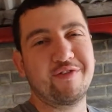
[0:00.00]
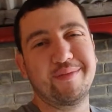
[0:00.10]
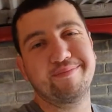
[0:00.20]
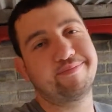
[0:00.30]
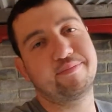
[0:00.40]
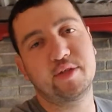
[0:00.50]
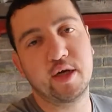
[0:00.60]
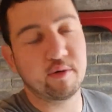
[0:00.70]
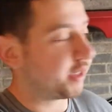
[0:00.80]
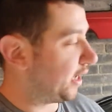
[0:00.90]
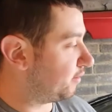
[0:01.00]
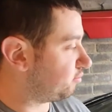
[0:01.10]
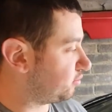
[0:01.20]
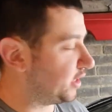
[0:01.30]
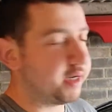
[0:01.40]
I can't
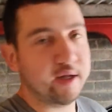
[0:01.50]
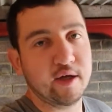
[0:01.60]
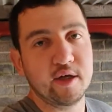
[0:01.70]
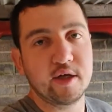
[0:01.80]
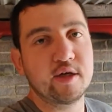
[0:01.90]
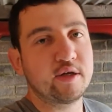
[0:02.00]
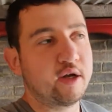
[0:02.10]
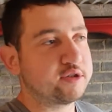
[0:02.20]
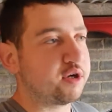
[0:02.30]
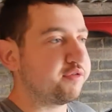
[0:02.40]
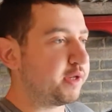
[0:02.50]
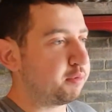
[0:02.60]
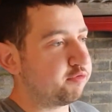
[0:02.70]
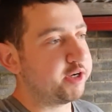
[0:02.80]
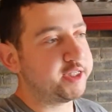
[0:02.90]
get the nuts off. They were
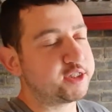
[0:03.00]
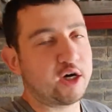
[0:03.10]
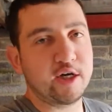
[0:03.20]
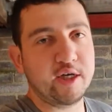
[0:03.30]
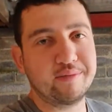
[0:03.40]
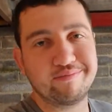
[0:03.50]
really tight.